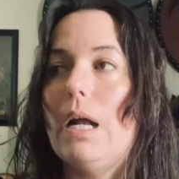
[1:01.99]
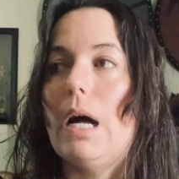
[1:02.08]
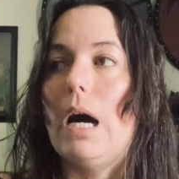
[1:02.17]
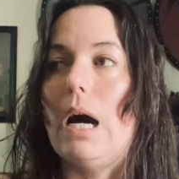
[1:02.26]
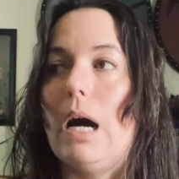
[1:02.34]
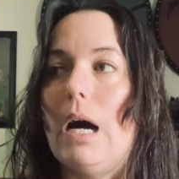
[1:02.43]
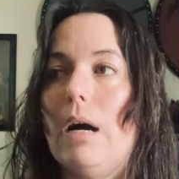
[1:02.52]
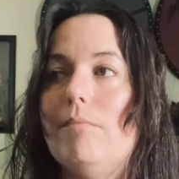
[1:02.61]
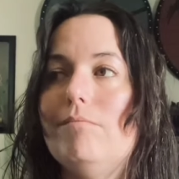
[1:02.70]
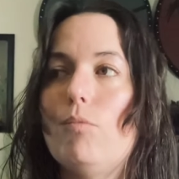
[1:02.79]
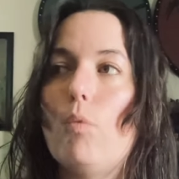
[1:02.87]

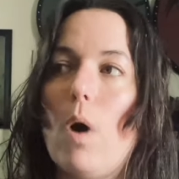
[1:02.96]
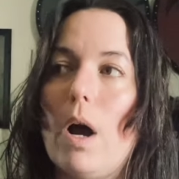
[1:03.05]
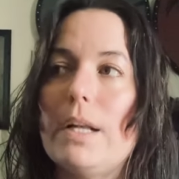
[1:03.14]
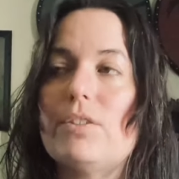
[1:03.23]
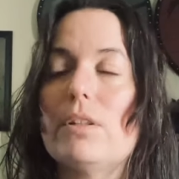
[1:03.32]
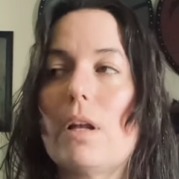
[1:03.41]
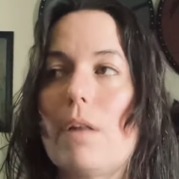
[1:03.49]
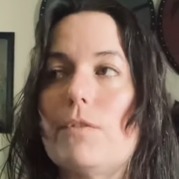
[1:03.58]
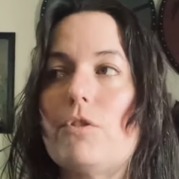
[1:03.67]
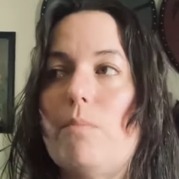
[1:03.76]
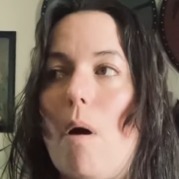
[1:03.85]
One, it's a little on
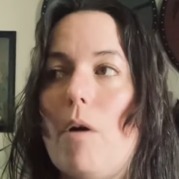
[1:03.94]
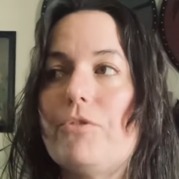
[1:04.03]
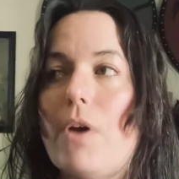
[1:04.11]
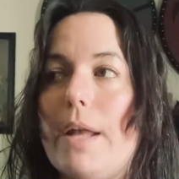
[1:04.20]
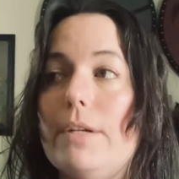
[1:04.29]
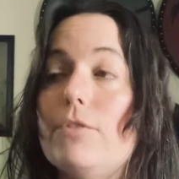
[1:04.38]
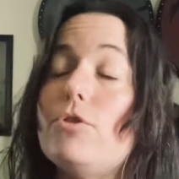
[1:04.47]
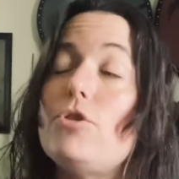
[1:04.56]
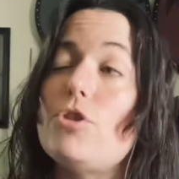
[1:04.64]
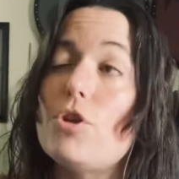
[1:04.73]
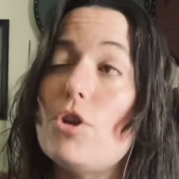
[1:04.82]
the small side, and
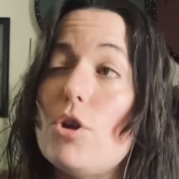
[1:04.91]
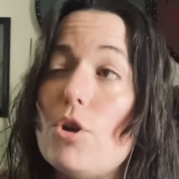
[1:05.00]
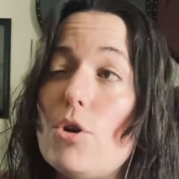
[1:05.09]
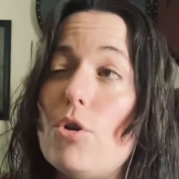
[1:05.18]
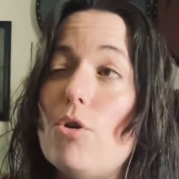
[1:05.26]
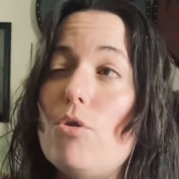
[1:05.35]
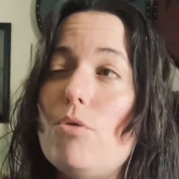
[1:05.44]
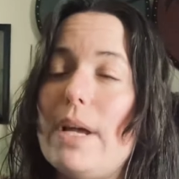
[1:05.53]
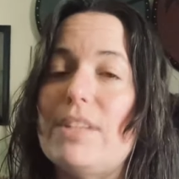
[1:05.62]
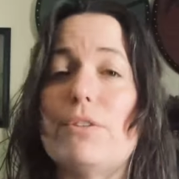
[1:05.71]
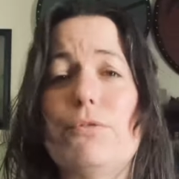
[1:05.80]
two,
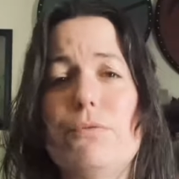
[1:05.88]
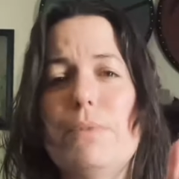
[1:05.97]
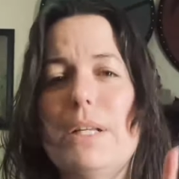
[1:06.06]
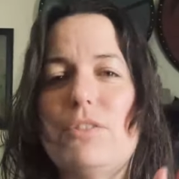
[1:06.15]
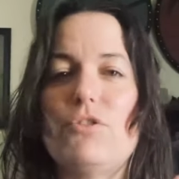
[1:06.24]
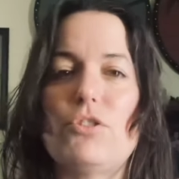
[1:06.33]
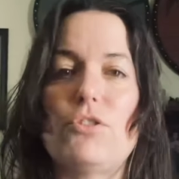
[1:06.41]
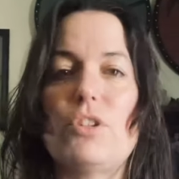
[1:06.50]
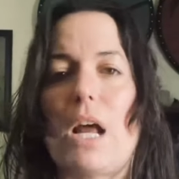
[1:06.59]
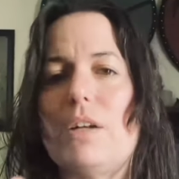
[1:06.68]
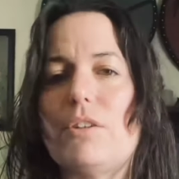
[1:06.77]
it's just
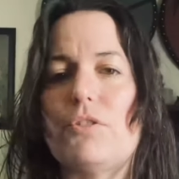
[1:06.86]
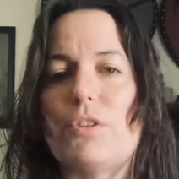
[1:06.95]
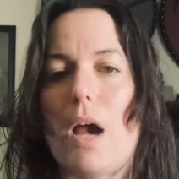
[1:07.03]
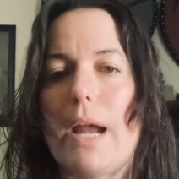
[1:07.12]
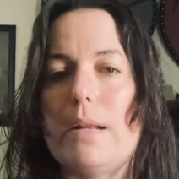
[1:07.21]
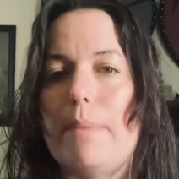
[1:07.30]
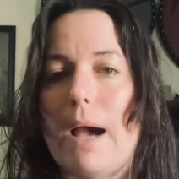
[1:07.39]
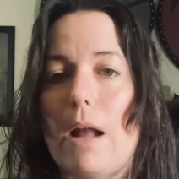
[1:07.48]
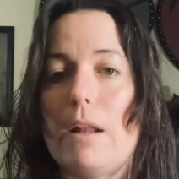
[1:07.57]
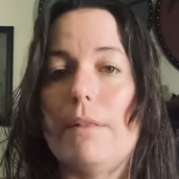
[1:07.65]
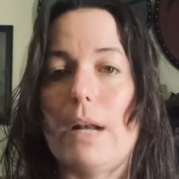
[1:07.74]
got a design
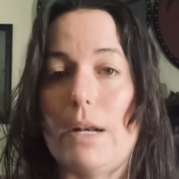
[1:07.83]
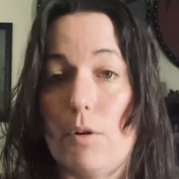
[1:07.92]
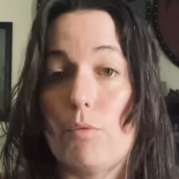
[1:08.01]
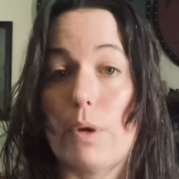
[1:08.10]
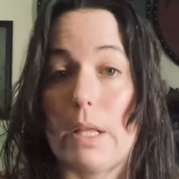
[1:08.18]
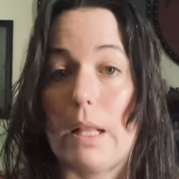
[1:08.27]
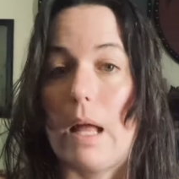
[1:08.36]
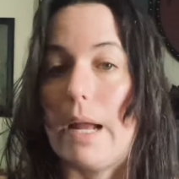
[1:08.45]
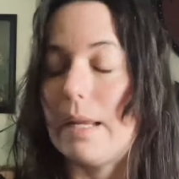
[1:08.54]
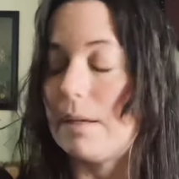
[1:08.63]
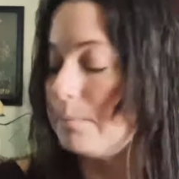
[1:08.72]
about it that I don't really
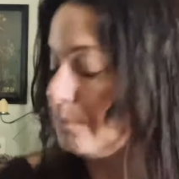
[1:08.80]
like.